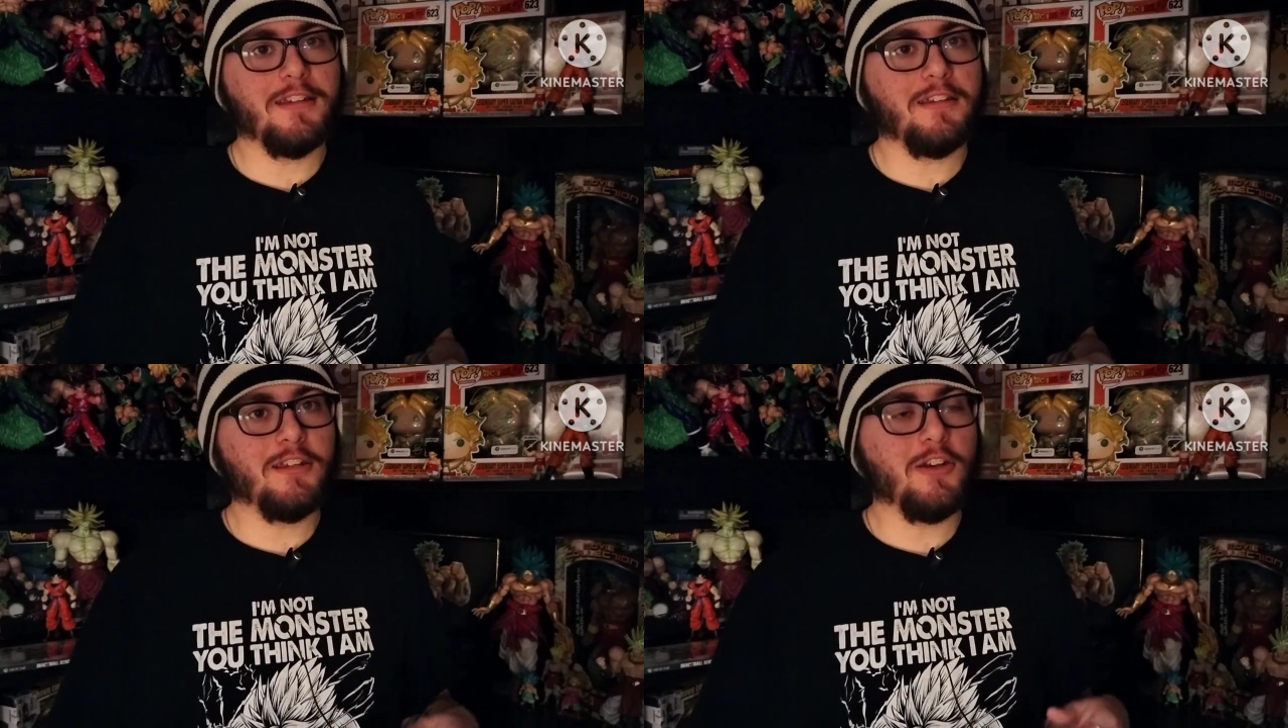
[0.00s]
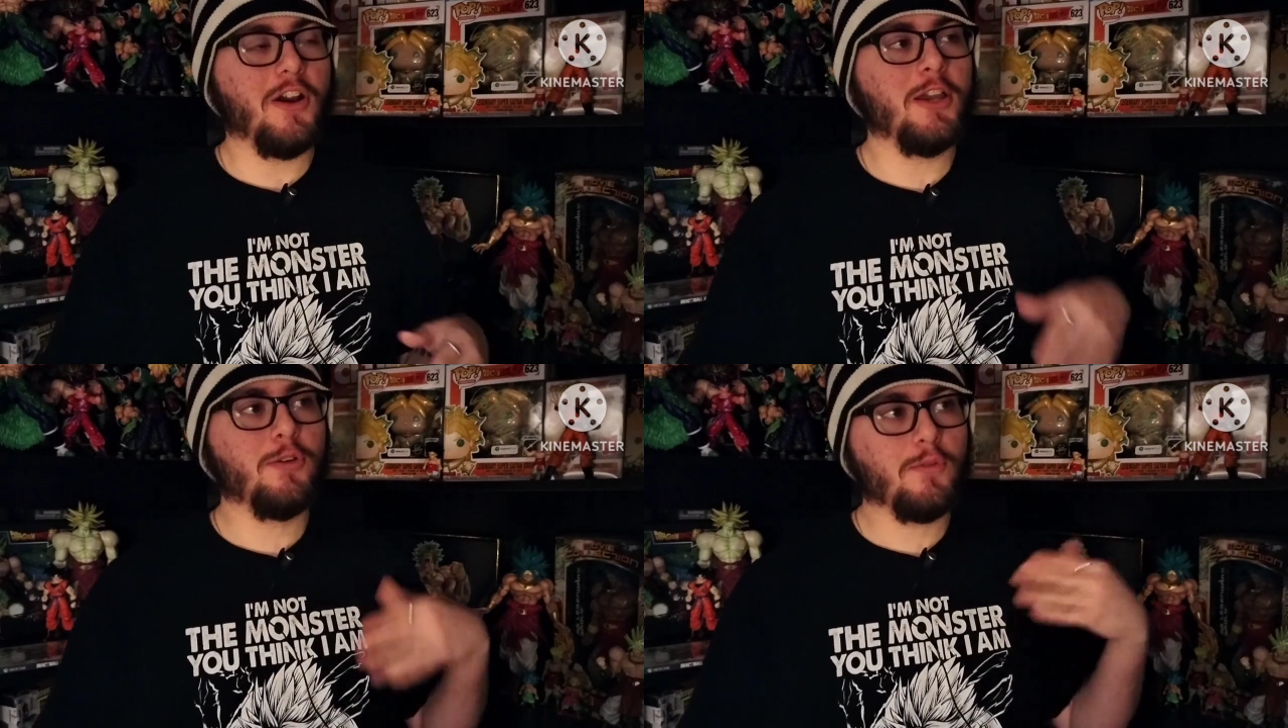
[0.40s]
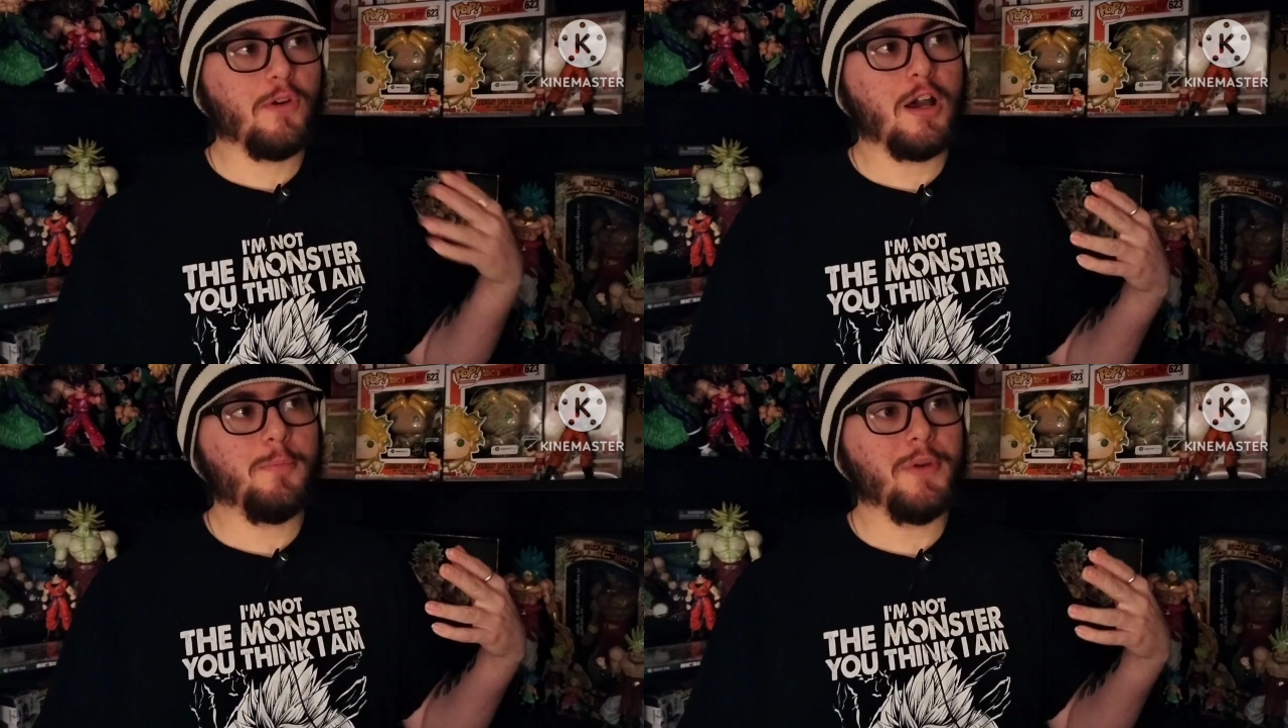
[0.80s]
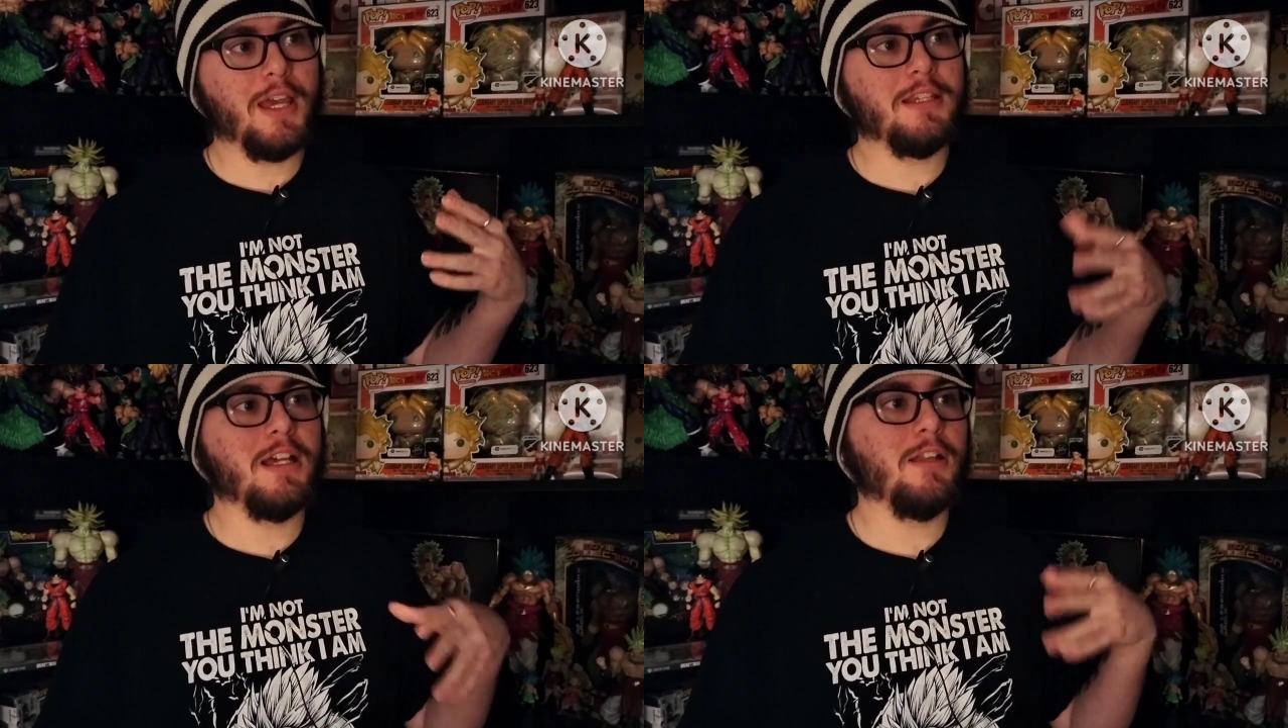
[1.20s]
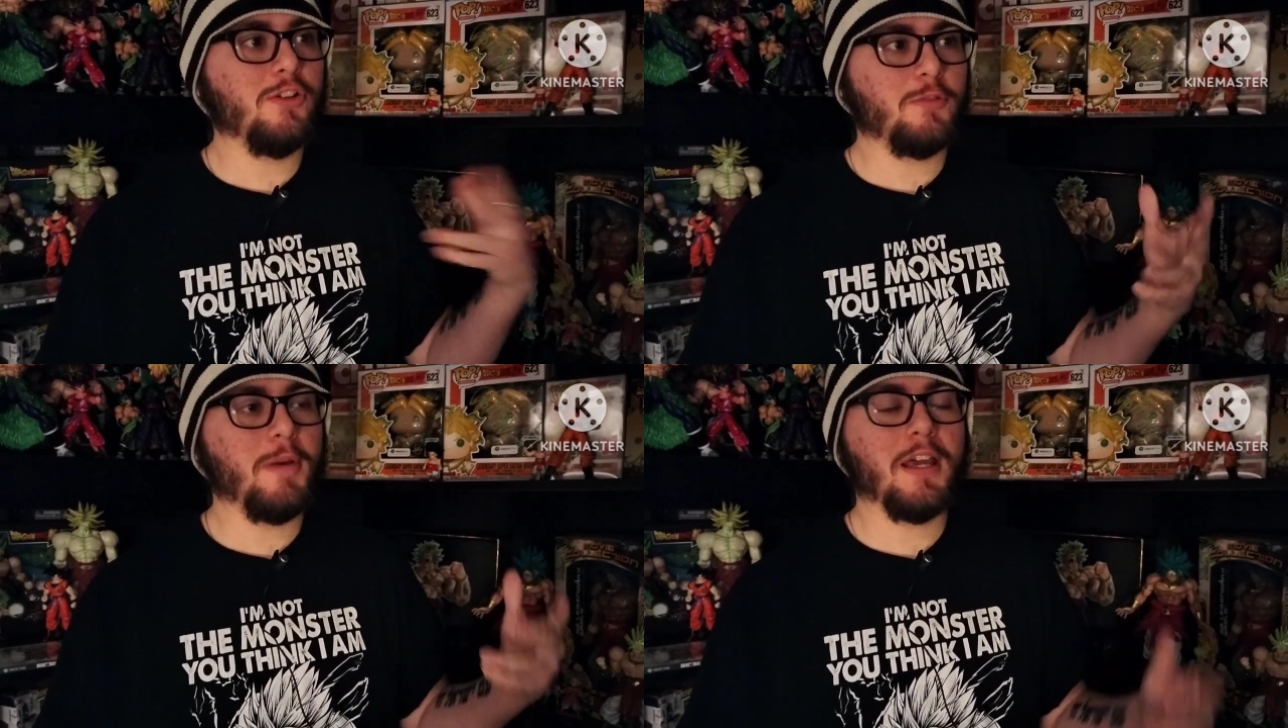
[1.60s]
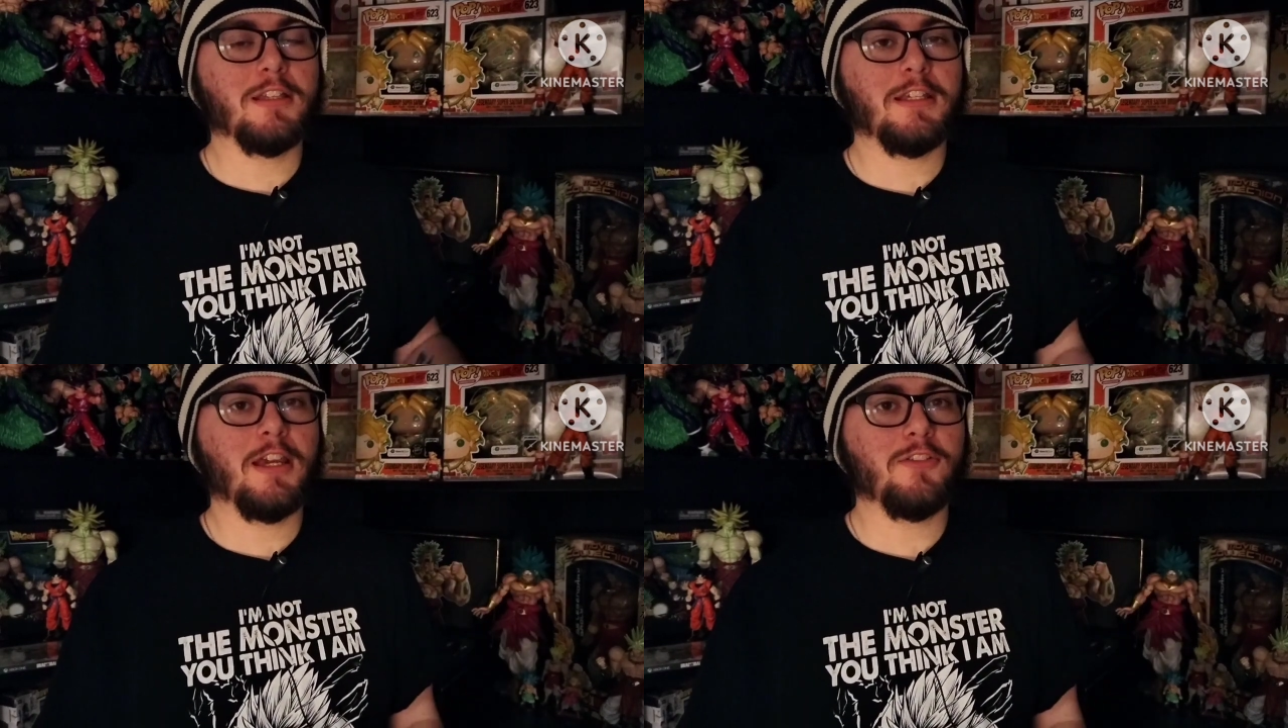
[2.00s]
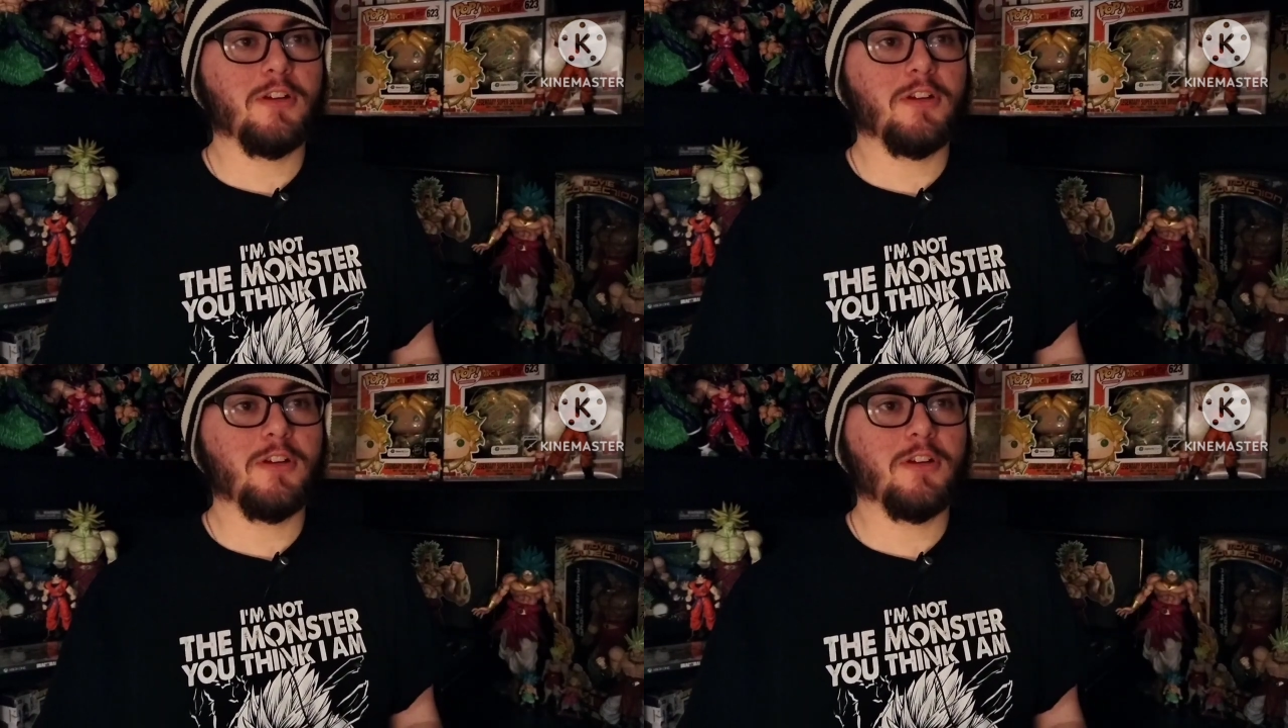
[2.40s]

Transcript: you know, I grew up and then I looked back at the character.